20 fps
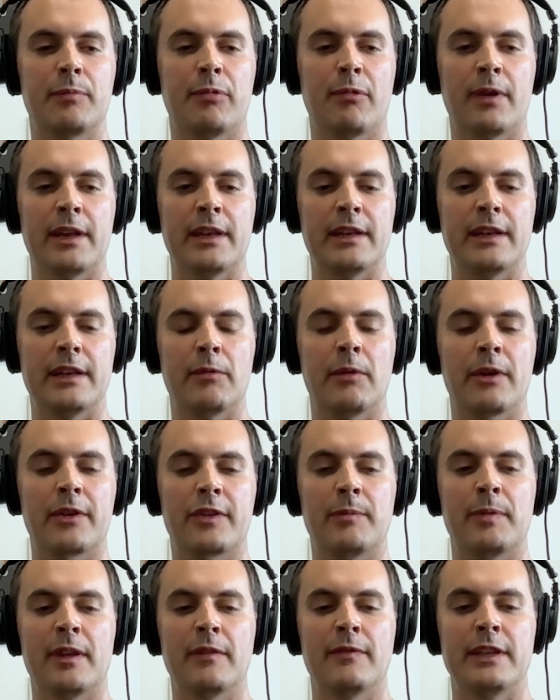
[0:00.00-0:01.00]
point, it was
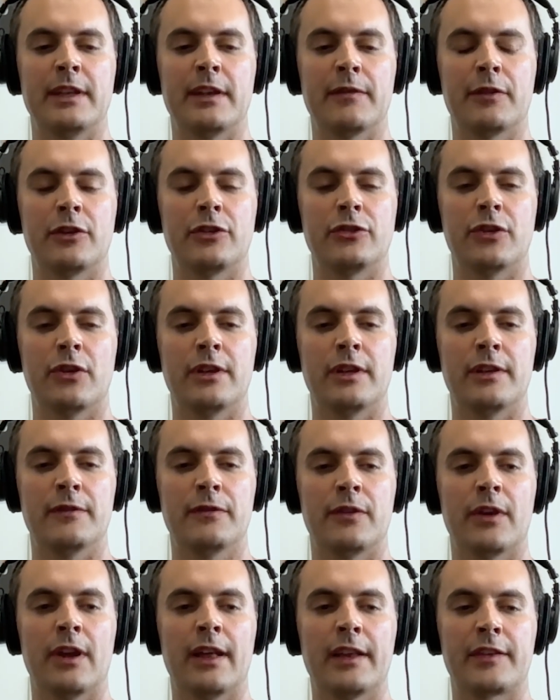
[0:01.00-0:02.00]
a bit of a different journey
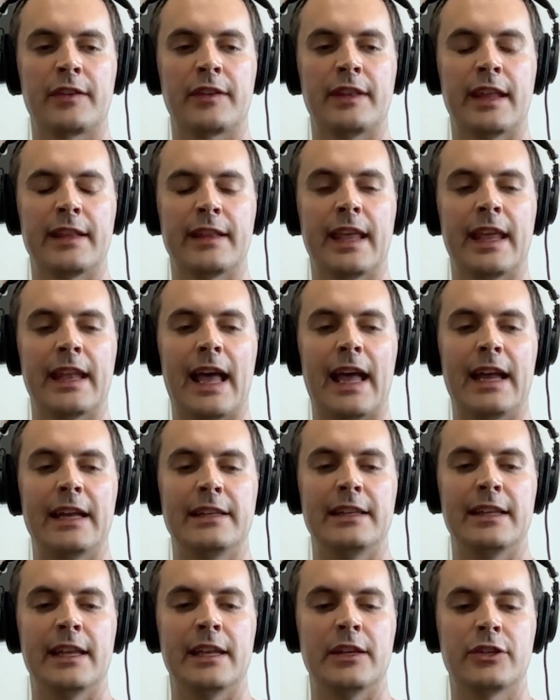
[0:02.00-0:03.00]
for us, and that
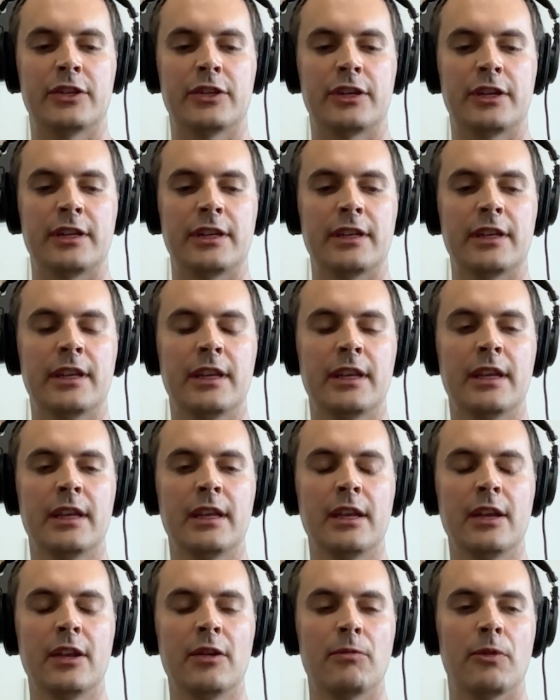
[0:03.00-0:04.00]
ideation
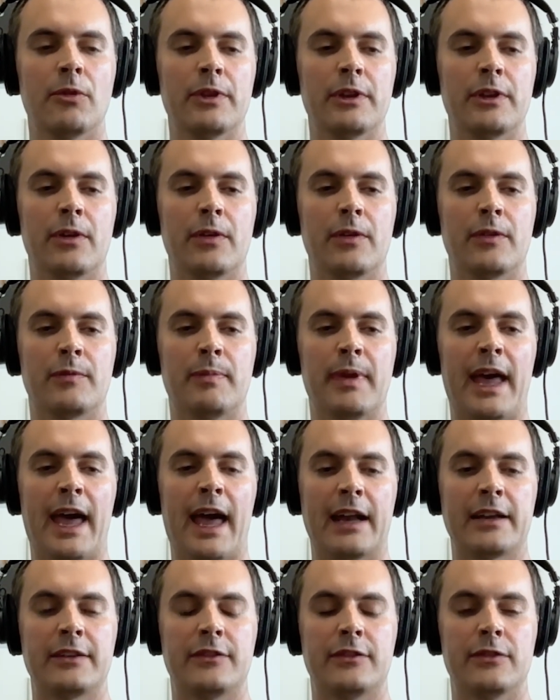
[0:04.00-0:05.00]
really goes
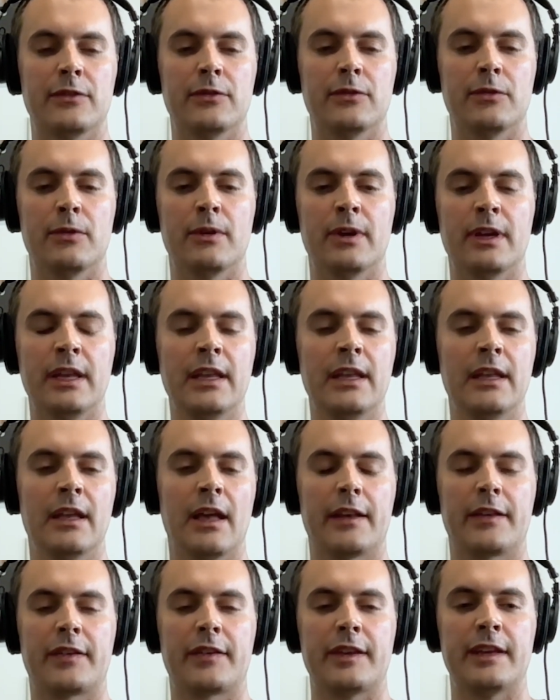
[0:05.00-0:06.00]
back to
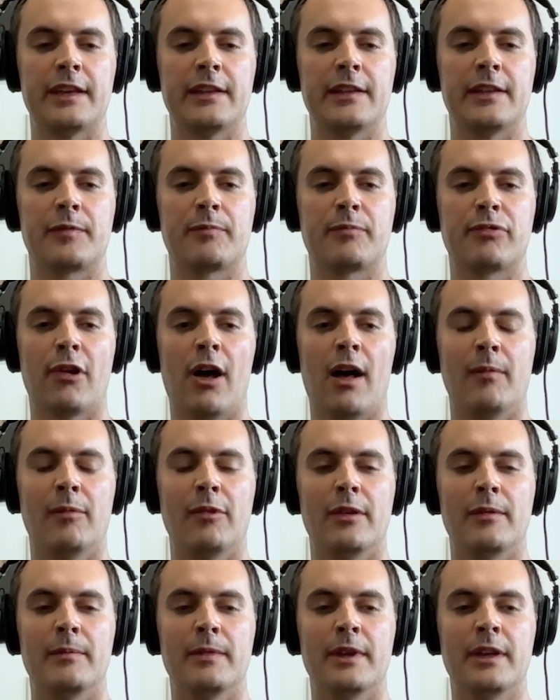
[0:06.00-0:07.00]
us seeing this
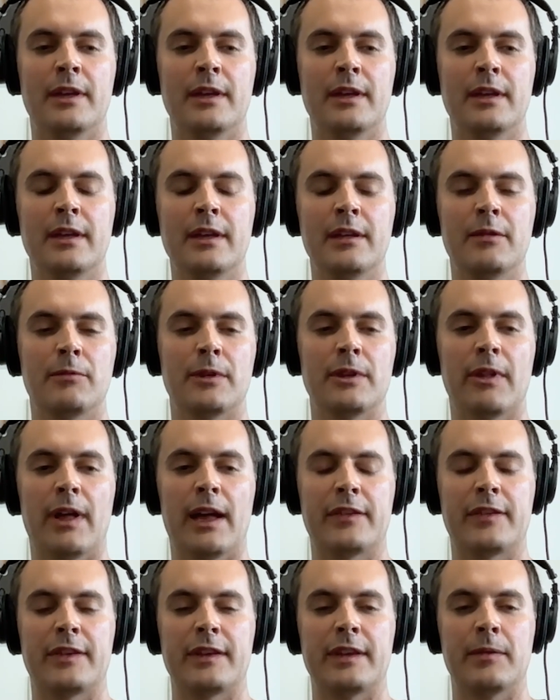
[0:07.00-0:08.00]
problem,
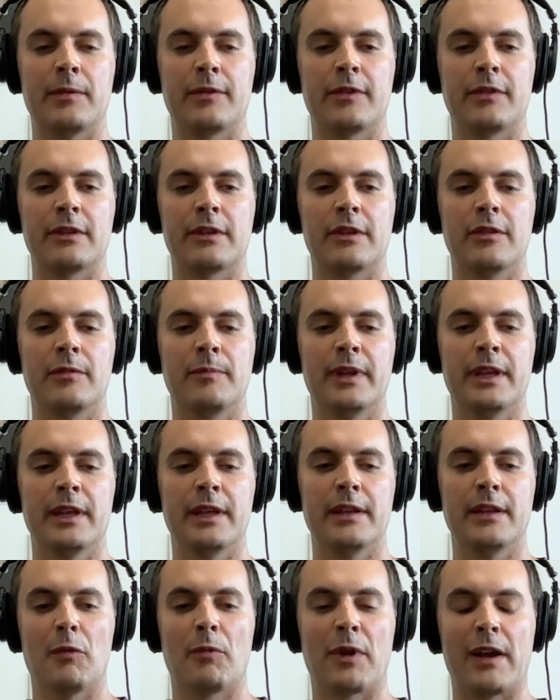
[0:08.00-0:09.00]
realizing it was a little bit,
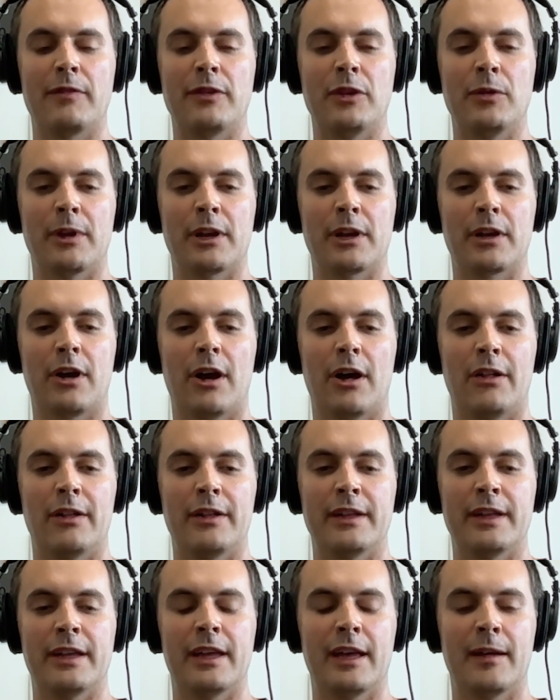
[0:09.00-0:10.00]
whatever you want to call
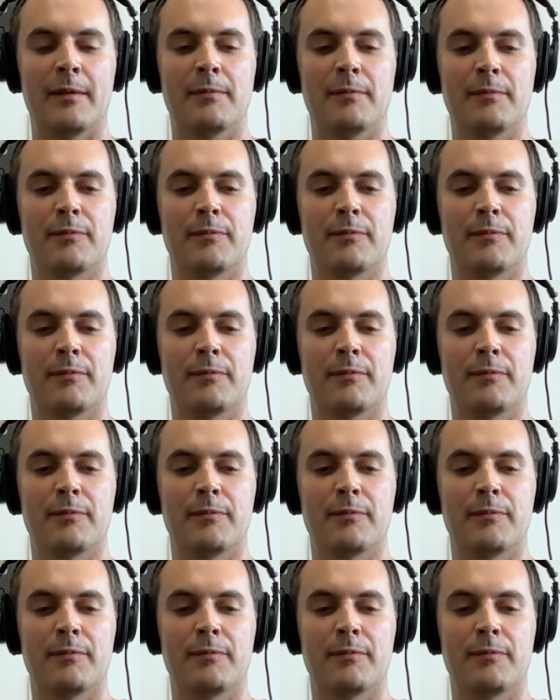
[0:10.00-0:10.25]
it,